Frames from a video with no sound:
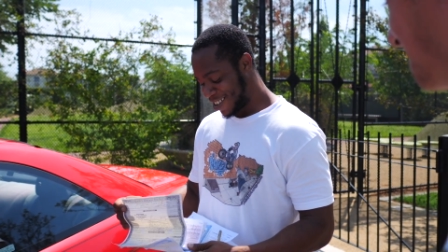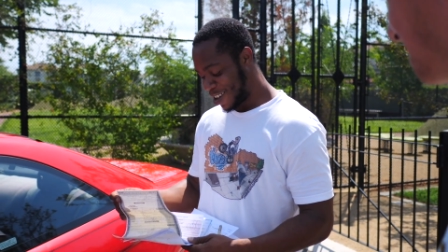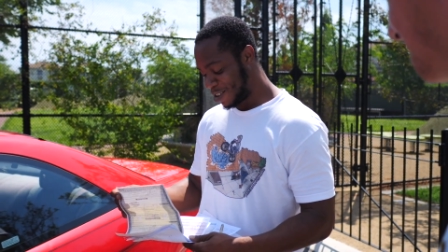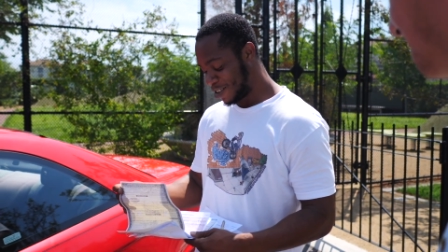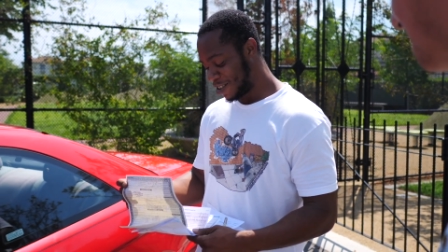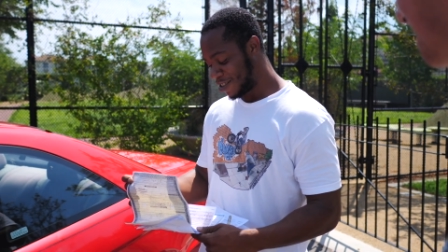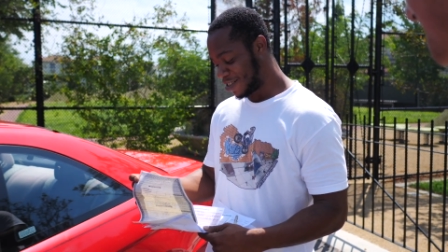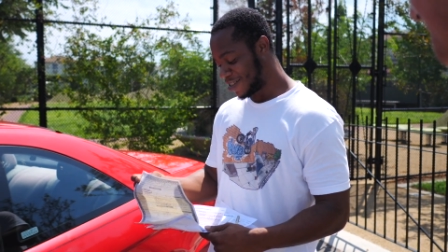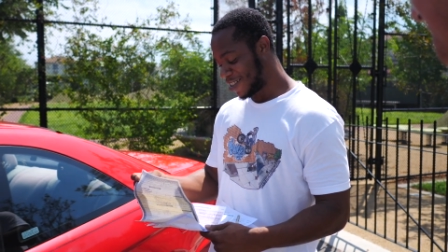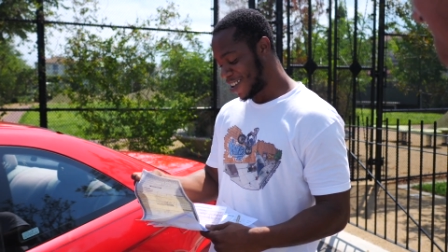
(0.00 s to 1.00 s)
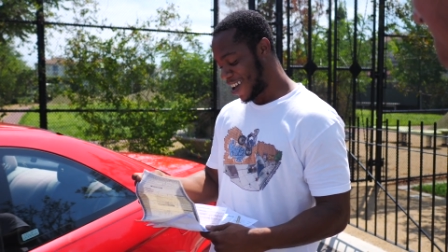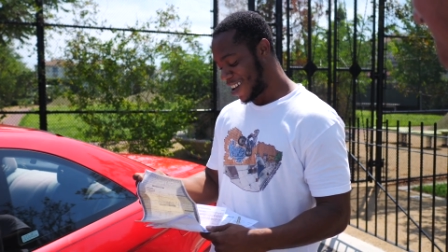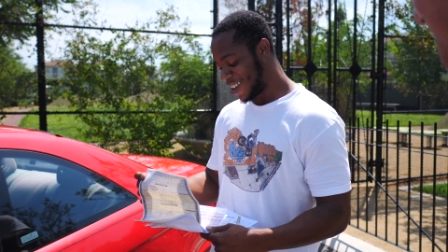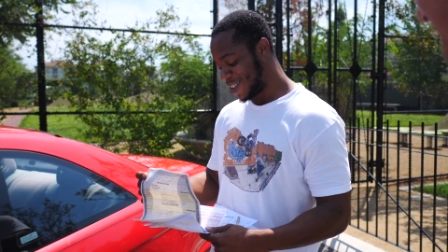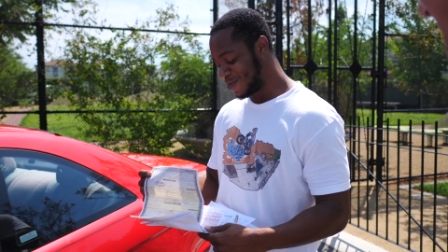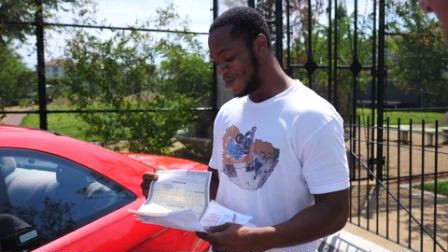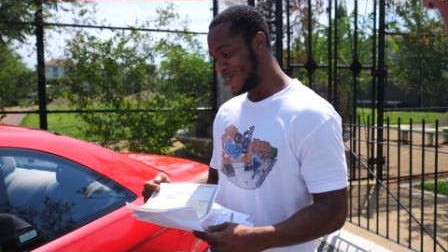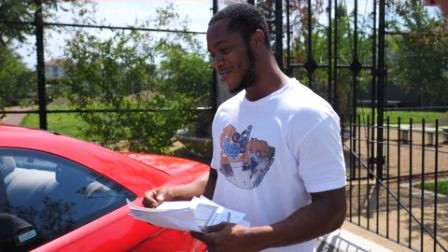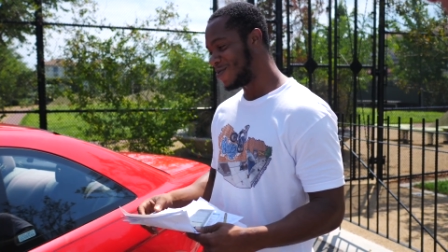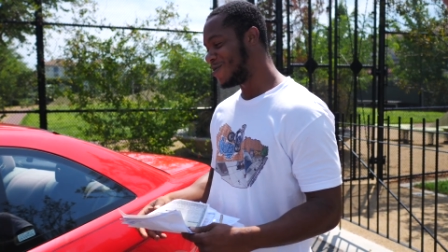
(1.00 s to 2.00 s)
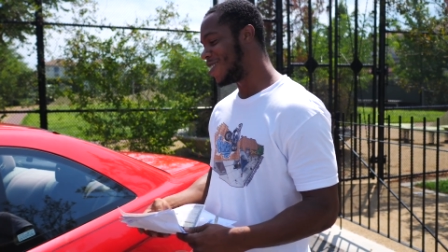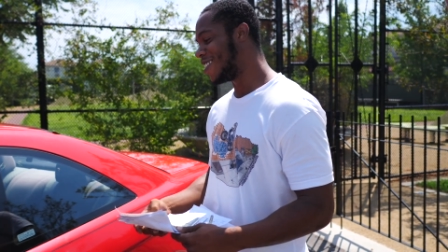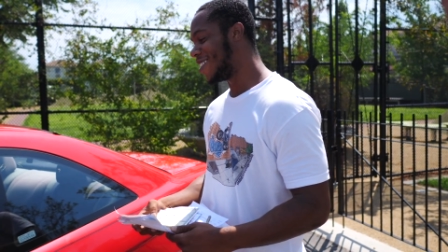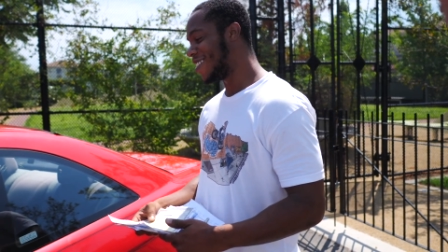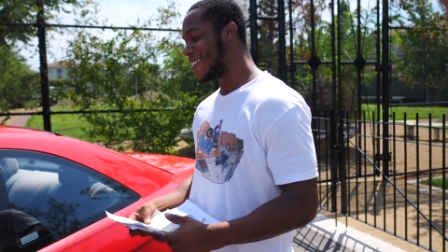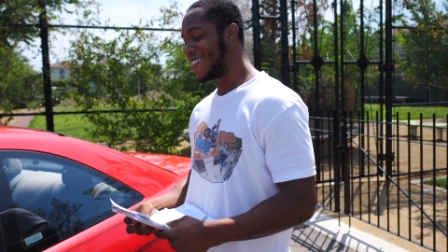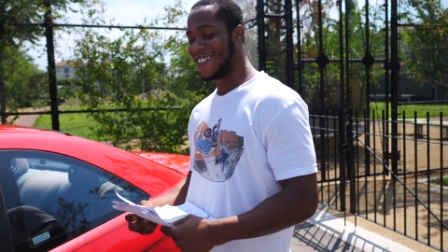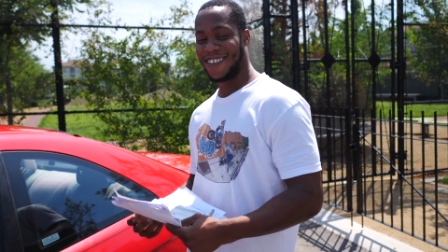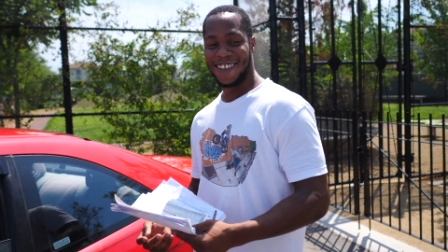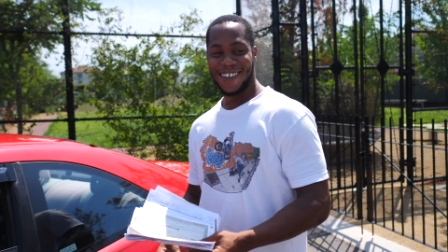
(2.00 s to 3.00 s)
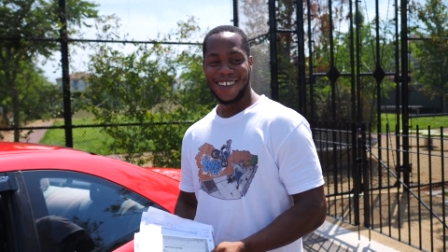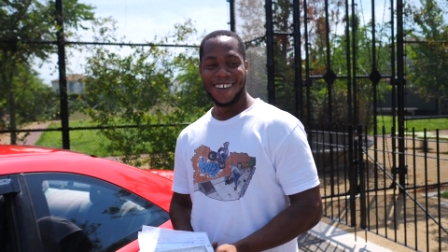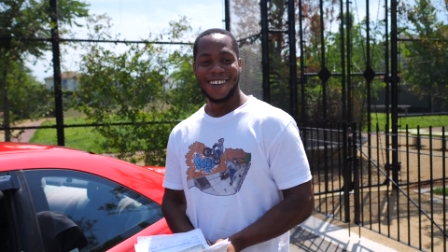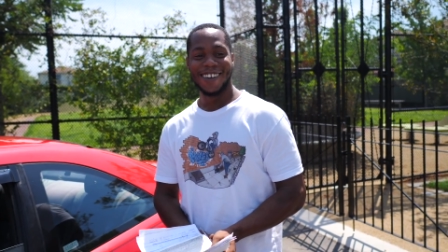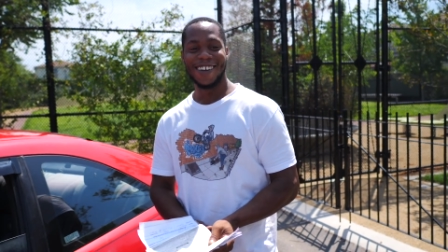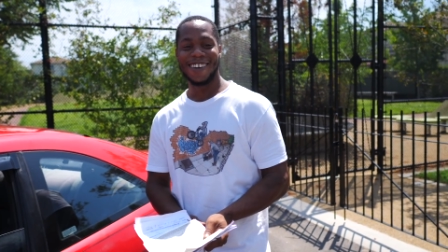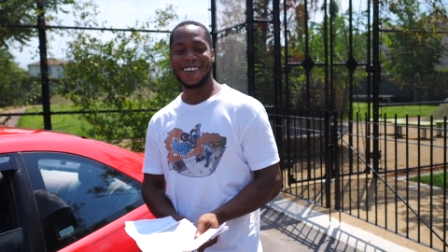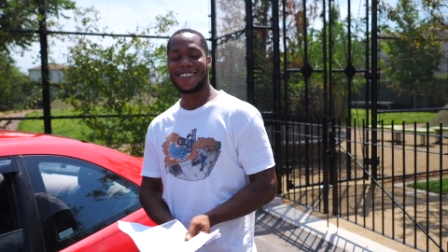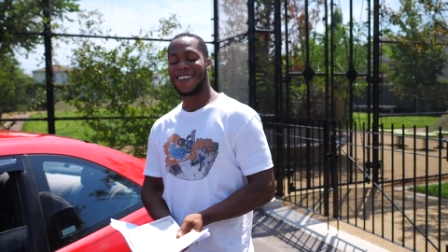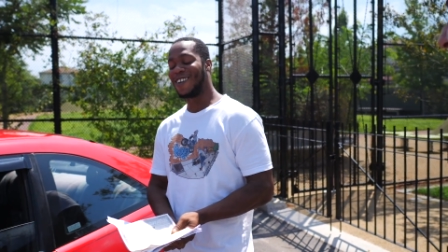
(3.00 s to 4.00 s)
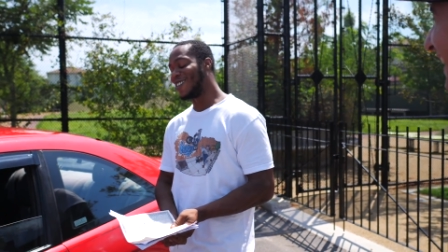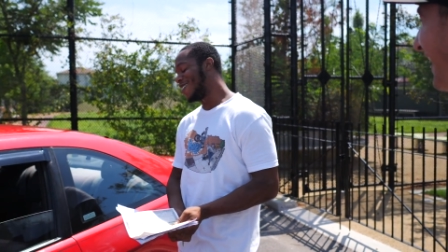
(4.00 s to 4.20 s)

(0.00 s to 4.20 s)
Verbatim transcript: That lying, bro. What? I swear to God. I got